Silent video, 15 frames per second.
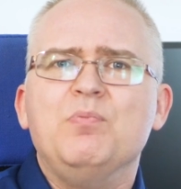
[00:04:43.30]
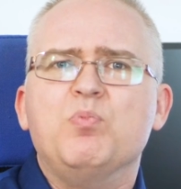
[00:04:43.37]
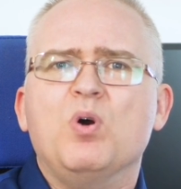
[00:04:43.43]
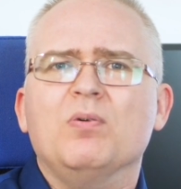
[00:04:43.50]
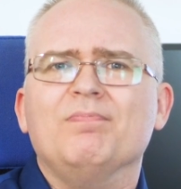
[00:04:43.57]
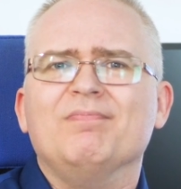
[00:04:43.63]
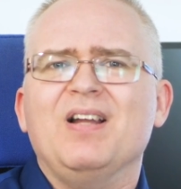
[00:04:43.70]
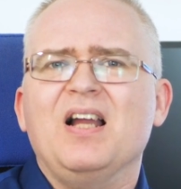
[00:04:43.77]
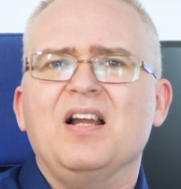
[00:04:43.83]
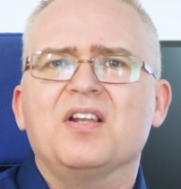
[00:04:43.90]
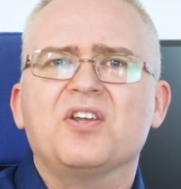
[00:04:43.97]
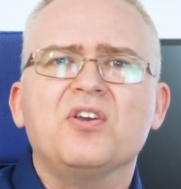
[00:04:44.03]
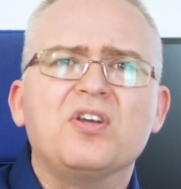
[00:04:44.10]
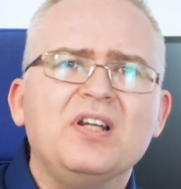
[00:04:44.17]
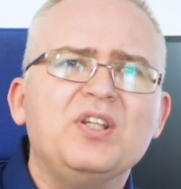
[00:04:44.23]
what
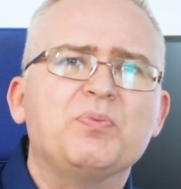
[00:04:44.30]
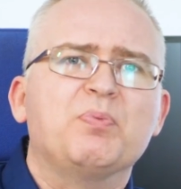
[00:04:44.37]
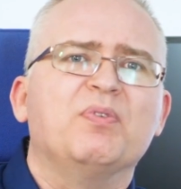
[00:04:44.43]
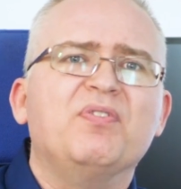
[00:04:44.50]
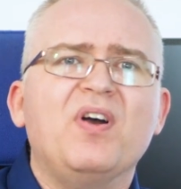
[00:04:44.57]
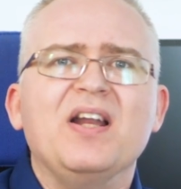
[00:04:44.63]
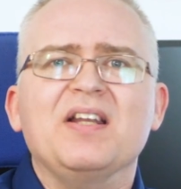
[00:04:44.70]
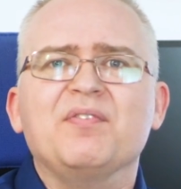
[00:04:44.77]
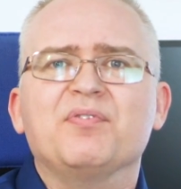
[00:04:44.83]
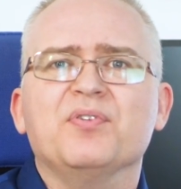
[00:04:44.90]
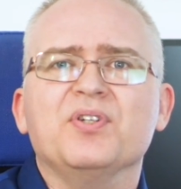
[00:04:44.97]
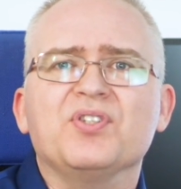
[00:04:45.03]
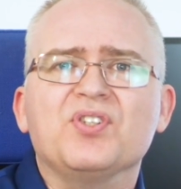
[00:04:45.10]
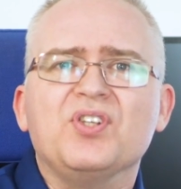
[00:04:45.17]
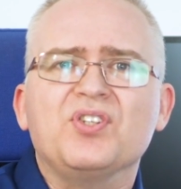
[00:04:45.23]
Google is providing
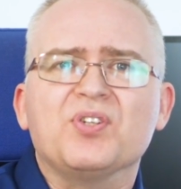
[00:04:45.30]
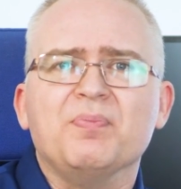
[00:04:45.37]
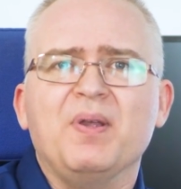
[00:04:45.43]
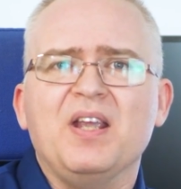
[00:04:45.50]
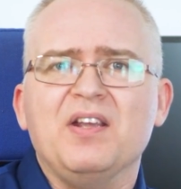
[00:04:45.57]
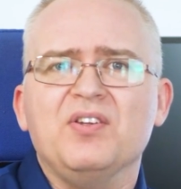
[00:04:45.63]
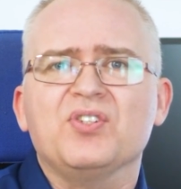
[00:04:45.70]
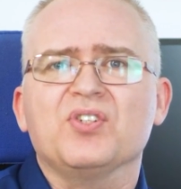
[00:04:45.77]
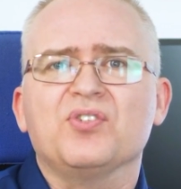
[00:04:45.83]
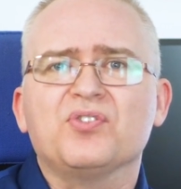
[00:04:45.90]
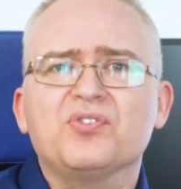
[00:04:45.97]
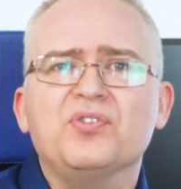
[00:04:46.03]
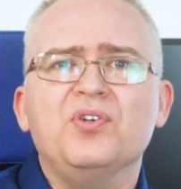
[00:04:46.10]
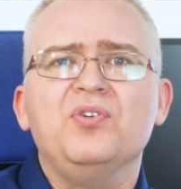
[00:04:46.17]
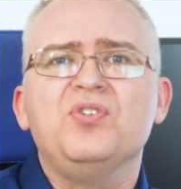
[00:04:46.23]
for its system here is a
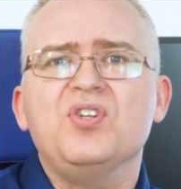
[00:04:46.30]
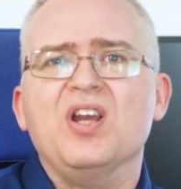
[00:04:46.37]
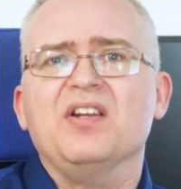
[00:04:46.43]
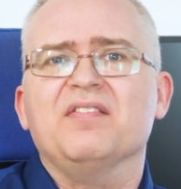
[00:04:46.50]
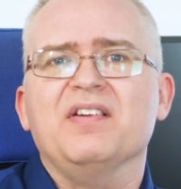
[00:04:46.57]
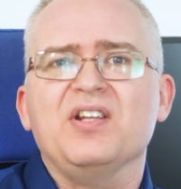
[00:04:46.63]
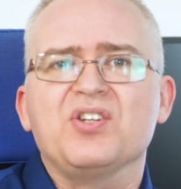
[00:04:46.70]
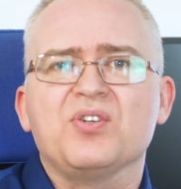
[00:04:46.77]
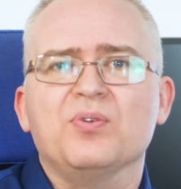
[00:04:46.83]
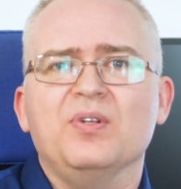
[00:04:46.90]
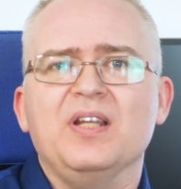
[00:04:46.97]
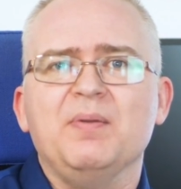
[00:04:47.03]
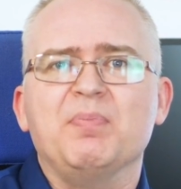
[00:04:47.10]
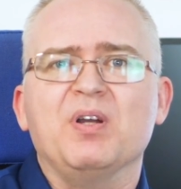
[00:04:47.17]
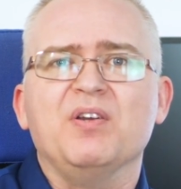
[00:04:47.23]
true generational
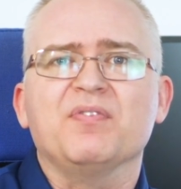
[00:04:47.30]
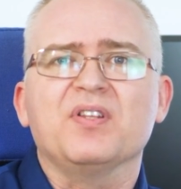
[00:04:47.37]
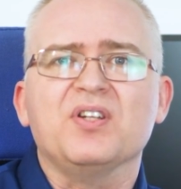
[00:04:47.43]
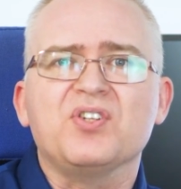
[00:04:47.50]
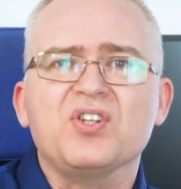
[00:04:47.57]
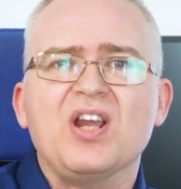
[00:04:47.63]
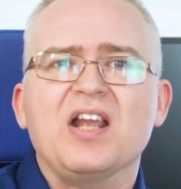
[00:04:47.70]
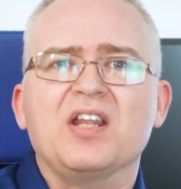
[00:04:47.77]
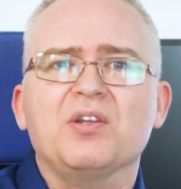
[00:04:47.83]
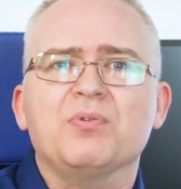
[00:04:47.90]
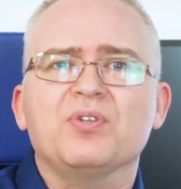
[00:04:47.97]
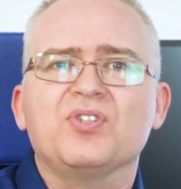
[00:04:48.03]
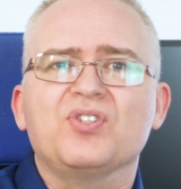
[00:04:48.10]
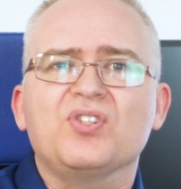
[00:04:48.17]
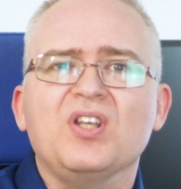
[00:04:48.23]
leap over the
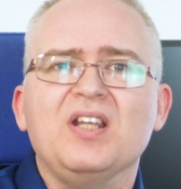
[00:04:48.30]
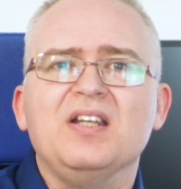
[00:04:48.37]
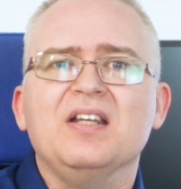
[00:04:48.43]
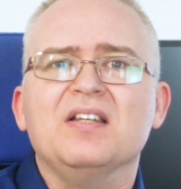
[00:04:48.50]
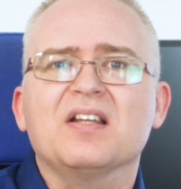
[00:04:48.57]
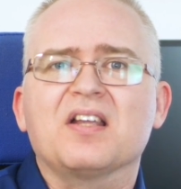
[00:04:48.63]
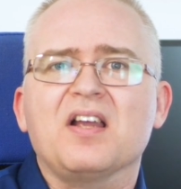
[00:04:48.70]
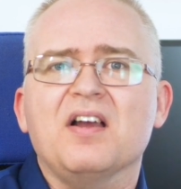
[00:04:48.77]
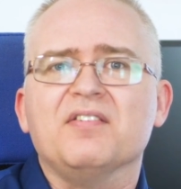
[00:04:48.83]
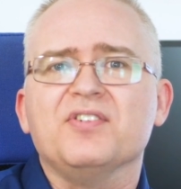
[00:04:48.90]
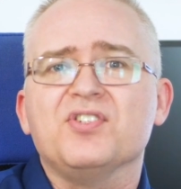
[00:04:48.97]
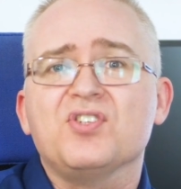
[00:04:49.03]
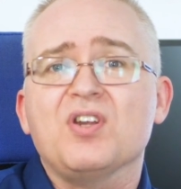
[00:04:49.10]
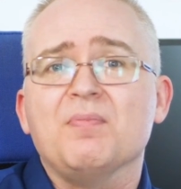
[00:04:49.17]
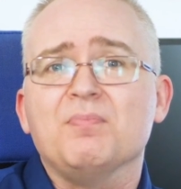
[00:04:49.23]
Jaguars seen in the
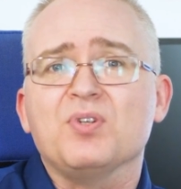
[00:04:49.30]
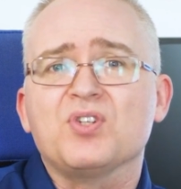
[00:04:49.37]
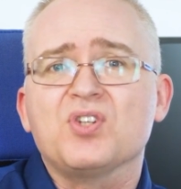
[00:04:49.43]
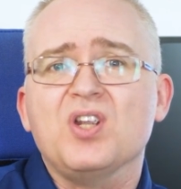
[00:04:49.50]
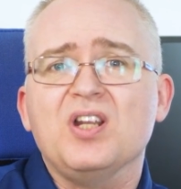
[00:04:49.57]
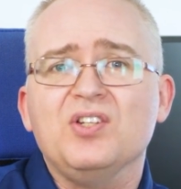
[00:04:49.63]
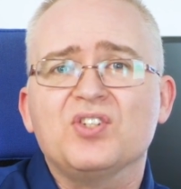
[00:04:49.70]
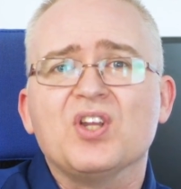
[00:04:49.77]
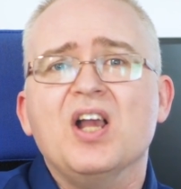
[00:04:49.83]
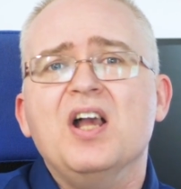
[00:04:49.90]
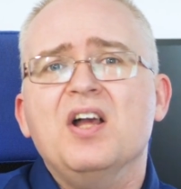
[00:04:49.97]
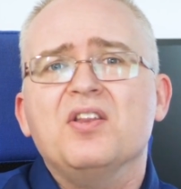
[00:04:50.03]
current-gen machines,